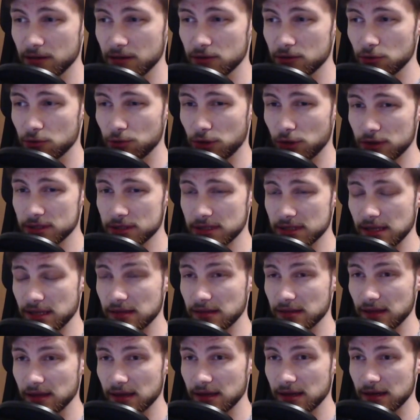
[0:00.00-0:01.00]
To be honest, I
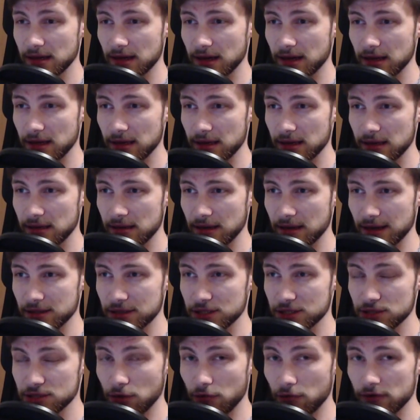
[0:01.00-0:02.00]
think I
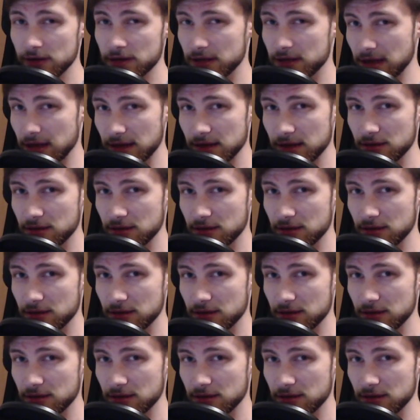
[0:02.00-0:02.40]
just overdid